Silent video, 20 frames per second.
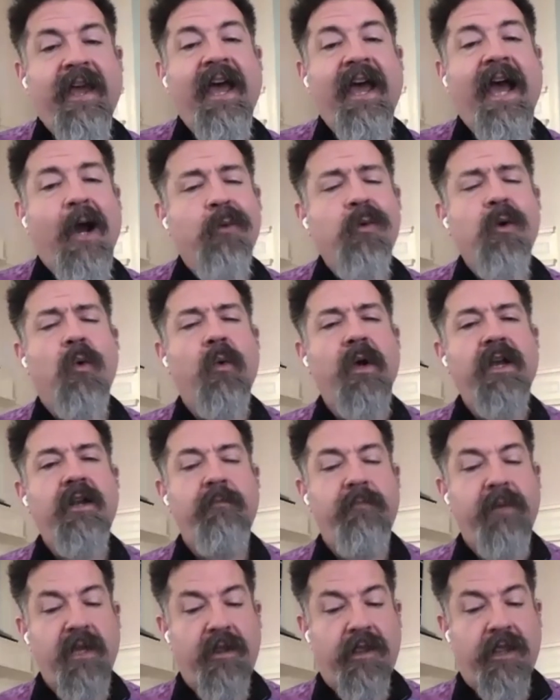How are we
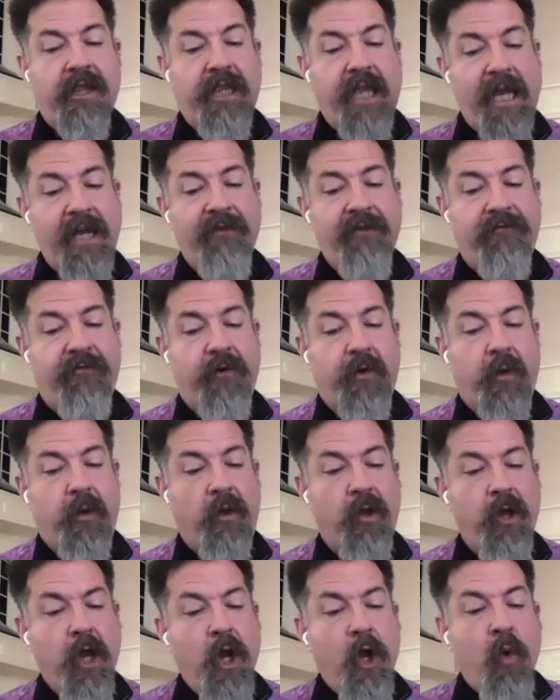to be
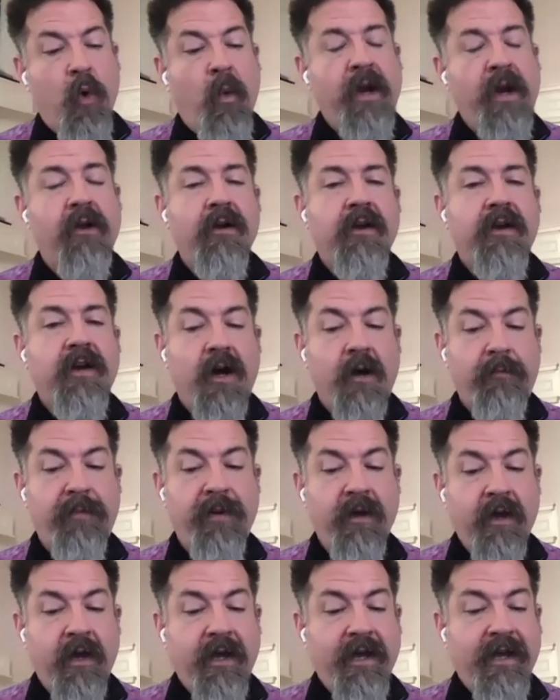thankful when our
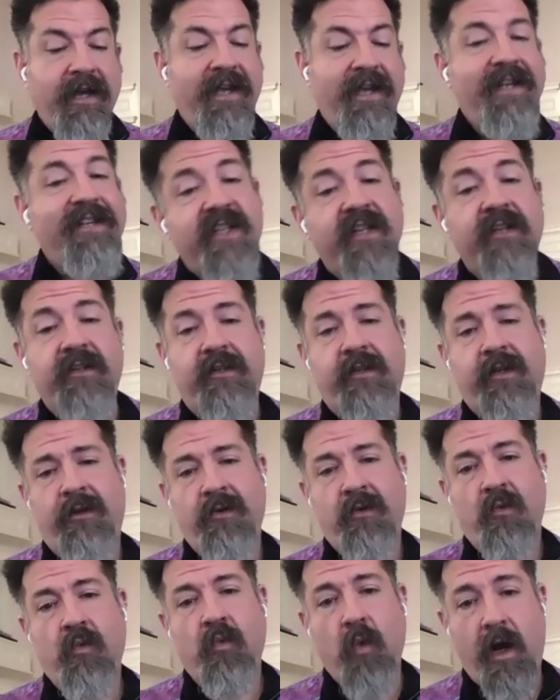cup isn't
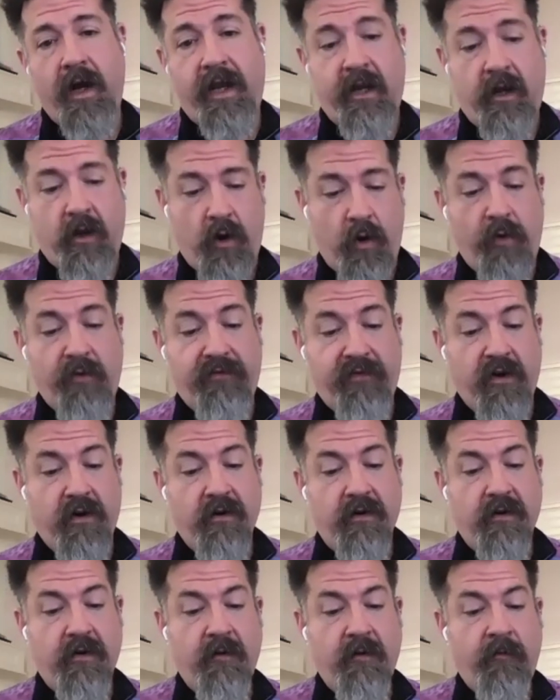running over,